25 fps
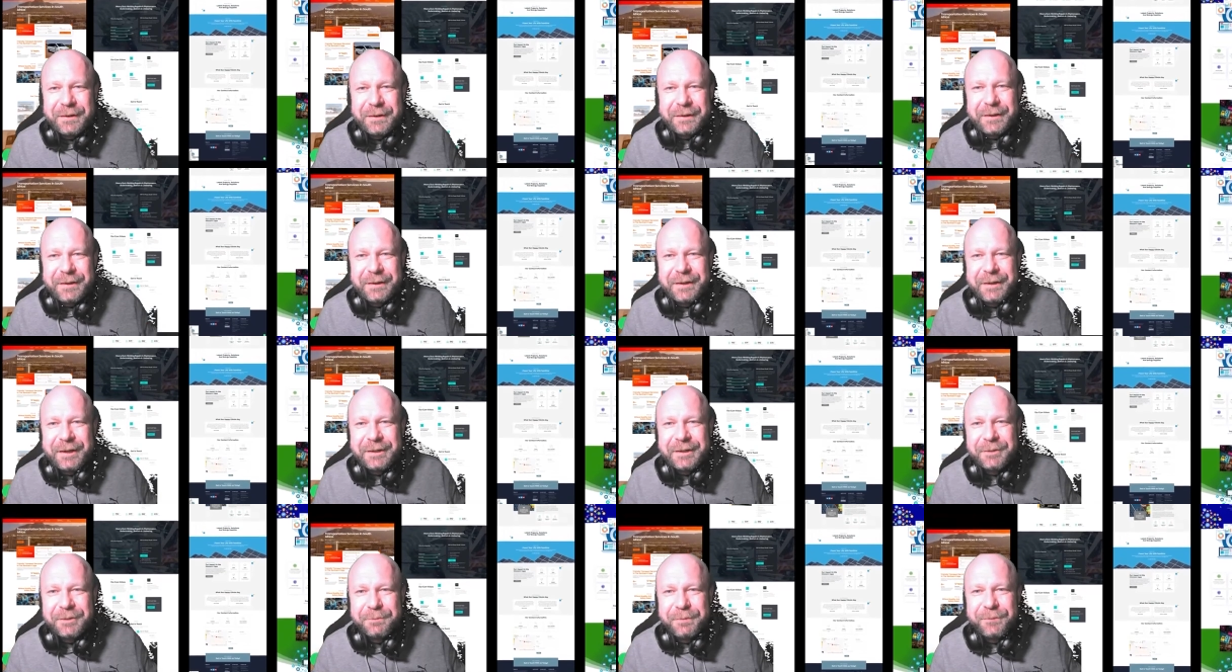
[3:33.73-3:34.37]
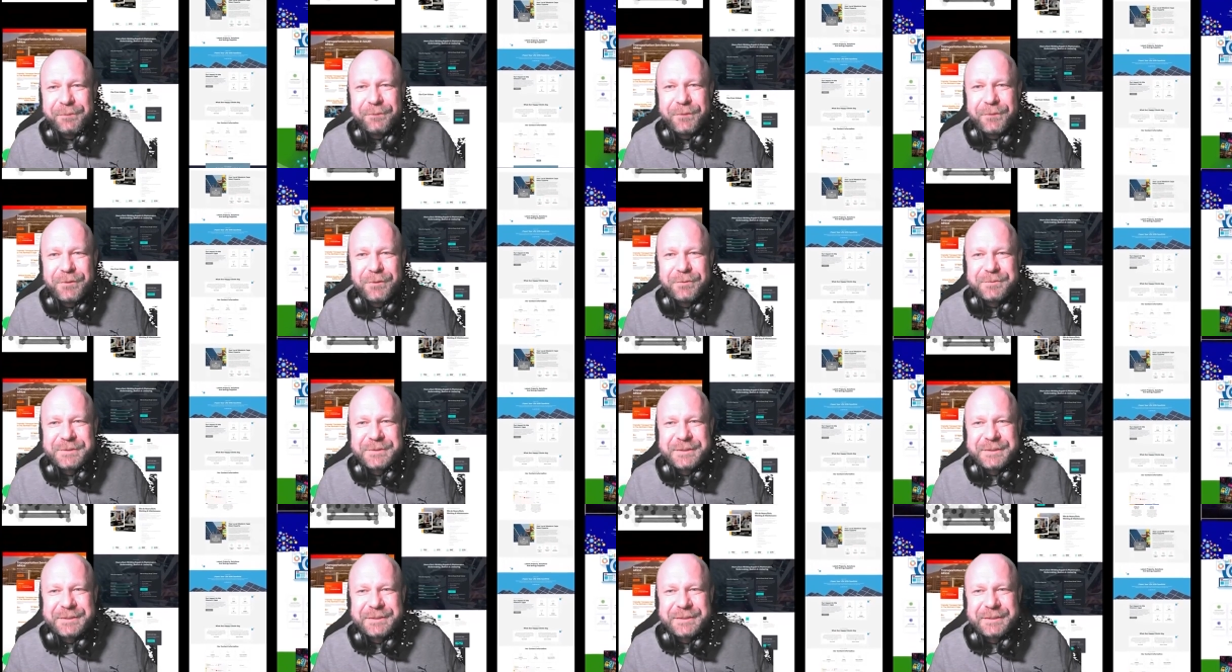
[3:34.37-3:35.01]
Okay, I do
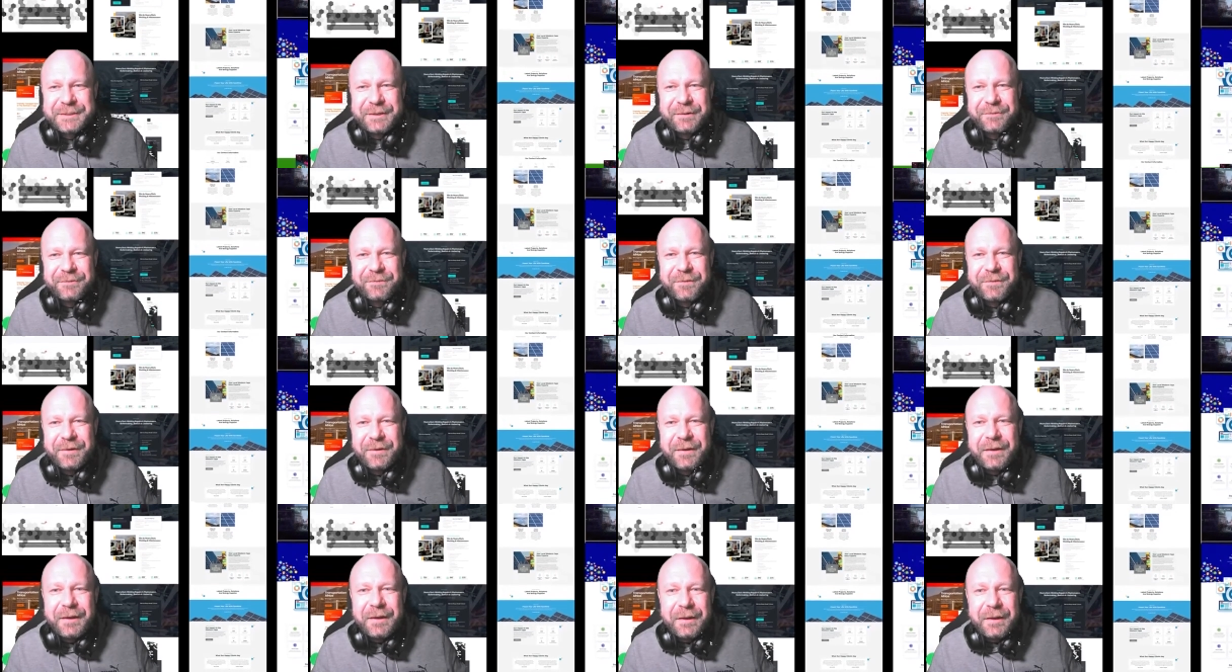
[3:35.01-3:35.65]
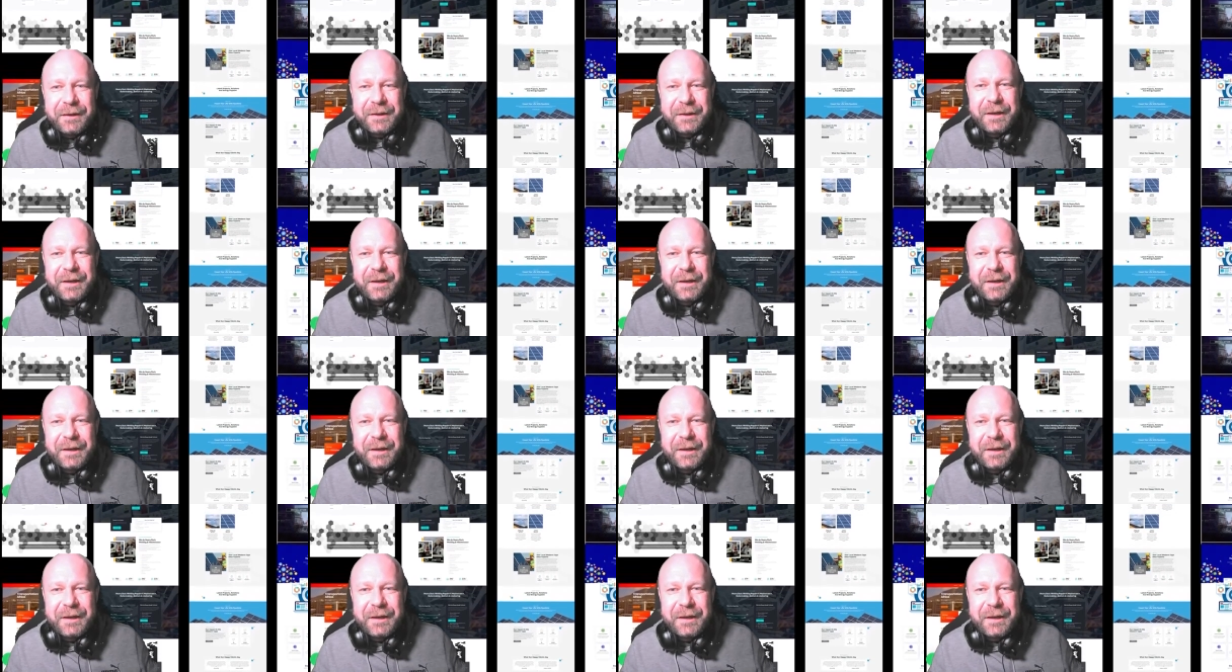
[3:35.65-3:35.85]
perfumes and stuff.